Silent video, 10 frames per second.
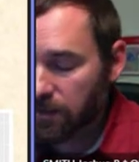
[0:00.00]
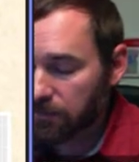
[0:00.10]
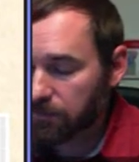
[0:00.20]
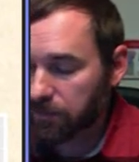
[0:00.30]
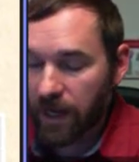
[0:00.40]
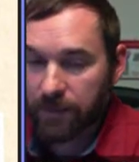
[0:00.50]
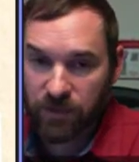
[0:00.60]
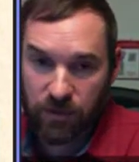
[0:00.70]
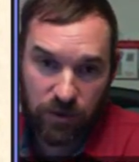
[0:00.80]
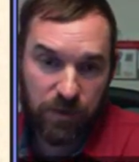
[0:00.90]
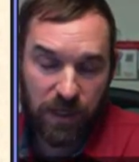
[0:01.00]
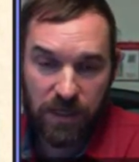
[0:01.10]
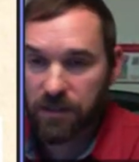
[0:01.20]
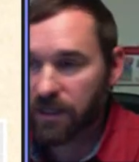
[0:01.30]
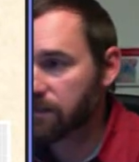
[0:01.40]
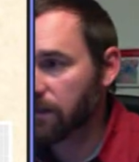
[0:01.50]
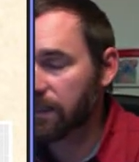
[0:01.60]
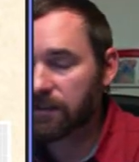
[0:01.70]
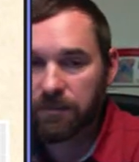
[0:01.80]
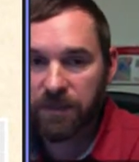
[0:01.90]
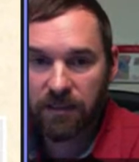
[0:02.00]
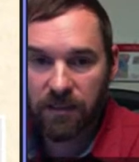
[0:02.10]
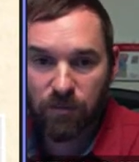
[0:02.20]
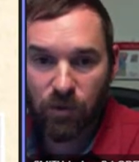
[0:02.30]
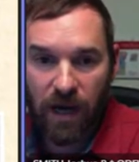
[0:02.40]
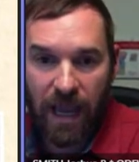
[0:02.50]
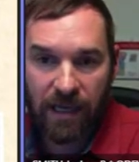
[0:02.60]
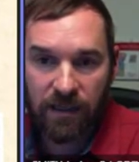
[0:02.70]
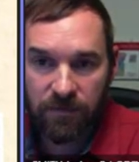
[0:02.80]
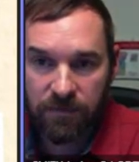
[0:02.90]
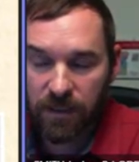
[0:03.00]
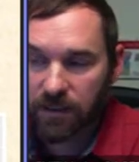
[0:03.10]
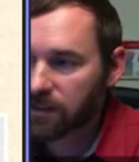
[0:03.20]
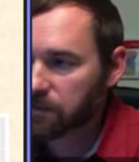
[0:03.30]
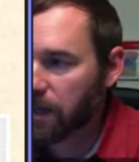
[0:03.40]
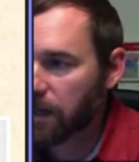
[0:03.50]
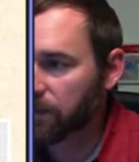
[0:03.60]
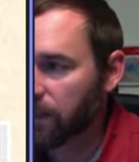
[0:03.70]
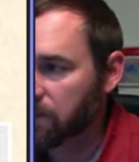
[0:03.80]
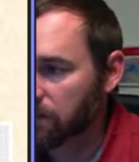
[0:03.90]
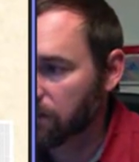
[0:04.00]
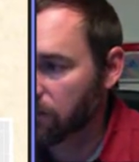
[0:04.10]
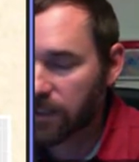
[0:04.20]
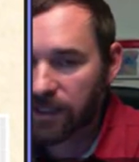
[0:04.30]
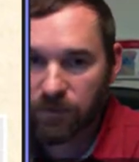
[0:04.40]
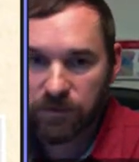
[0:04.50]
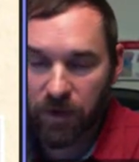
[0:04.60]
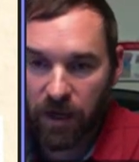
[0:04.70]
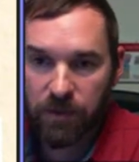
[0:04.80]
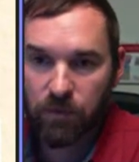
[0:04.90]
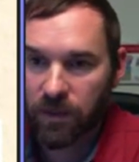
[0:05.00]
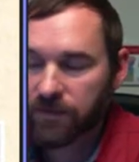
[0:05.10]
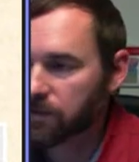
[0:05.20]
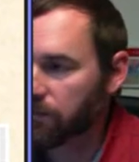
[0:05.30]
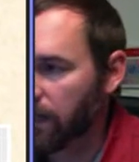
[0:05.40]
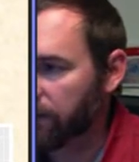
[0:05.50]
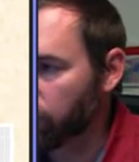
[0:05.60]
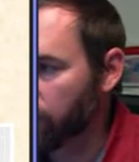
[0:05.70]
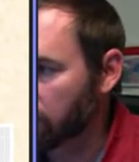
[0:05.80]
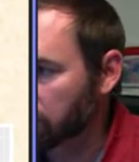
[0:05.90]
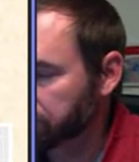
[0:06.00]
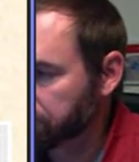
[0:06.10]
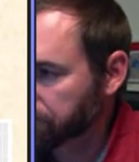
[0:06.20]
us that perhaps cougar predation is likely to be a little more additive in this population those animals probably would have survived winter